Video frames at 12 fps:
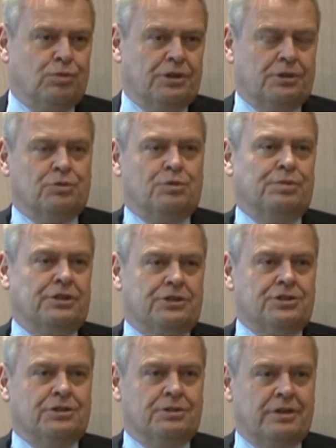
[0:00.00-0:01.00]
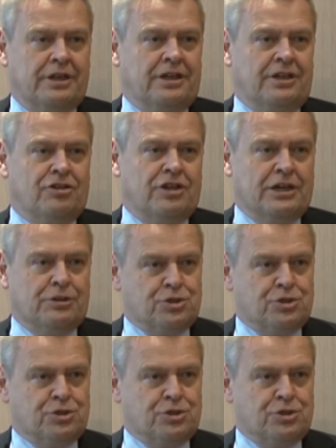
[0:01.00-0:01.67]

well, it would be to narrow